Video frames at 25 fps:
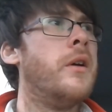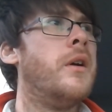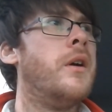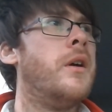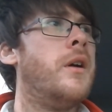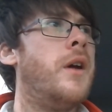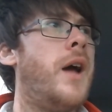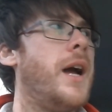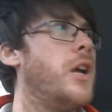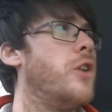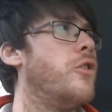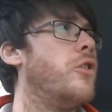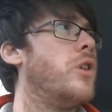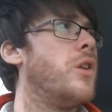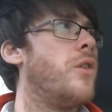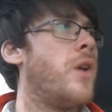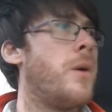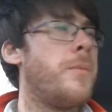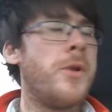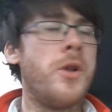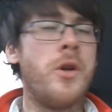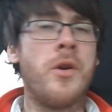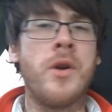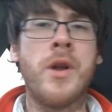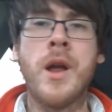I can really
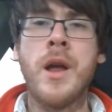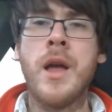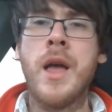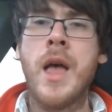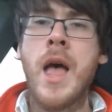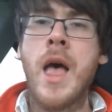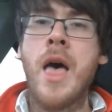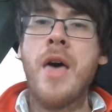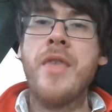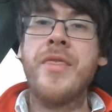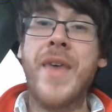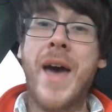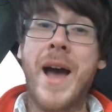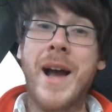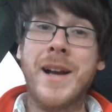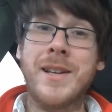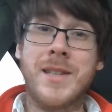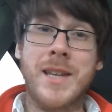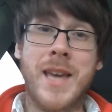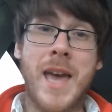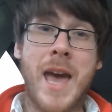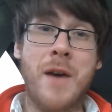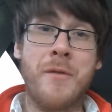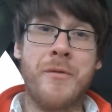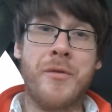ramble on. Thanks
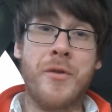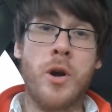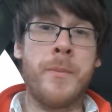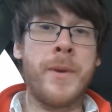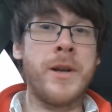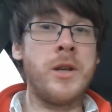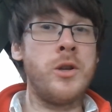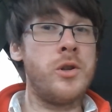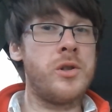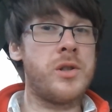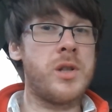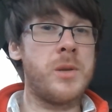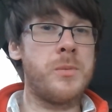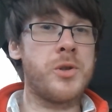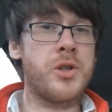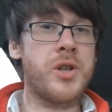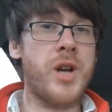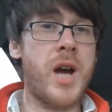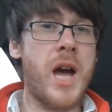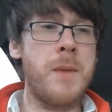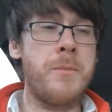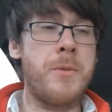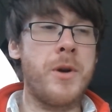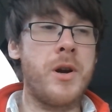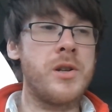again for all my new
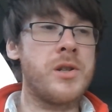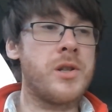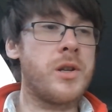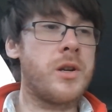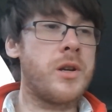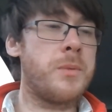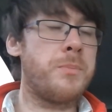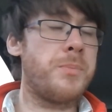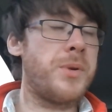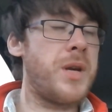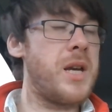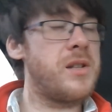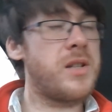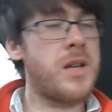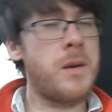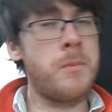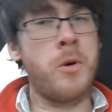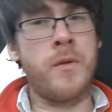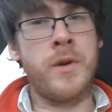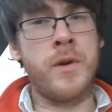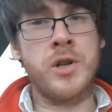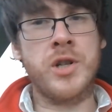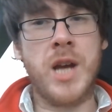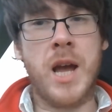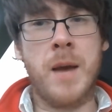subscribers. Please come
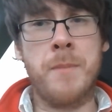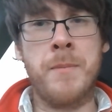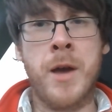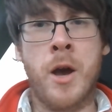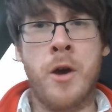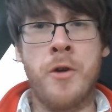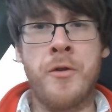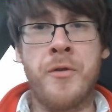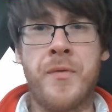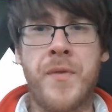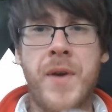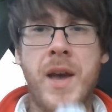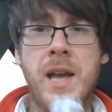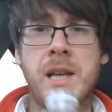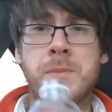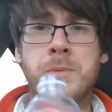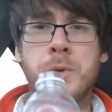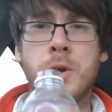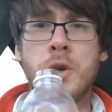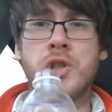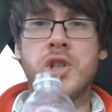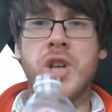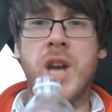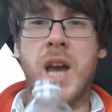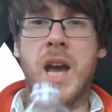over and check me out on
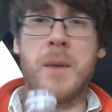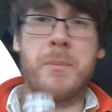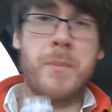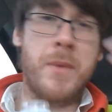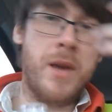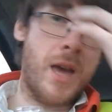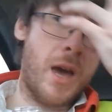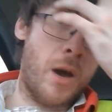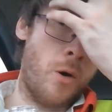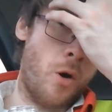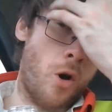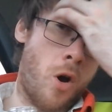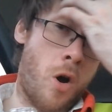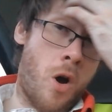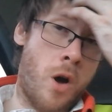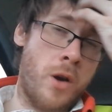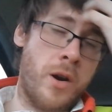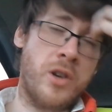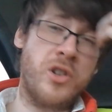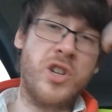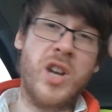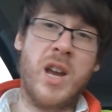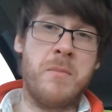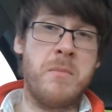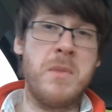Facebook. Check me out on,
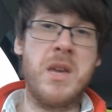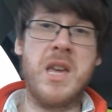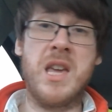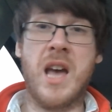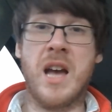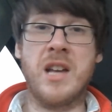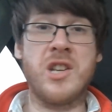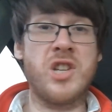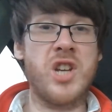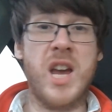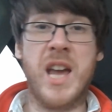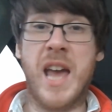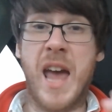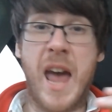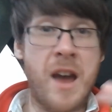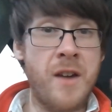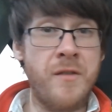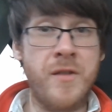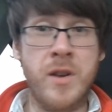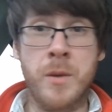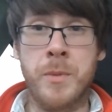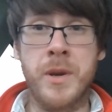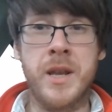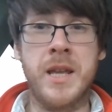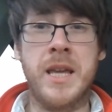and check me, and check
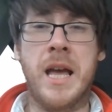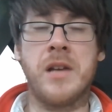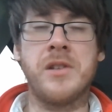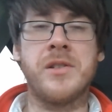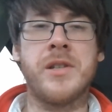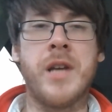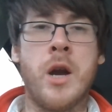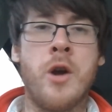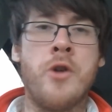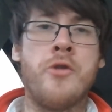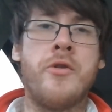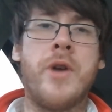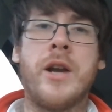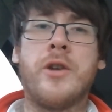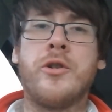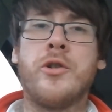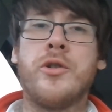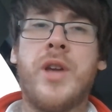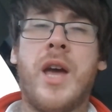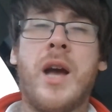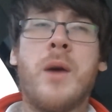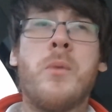everybody else out on RetroTech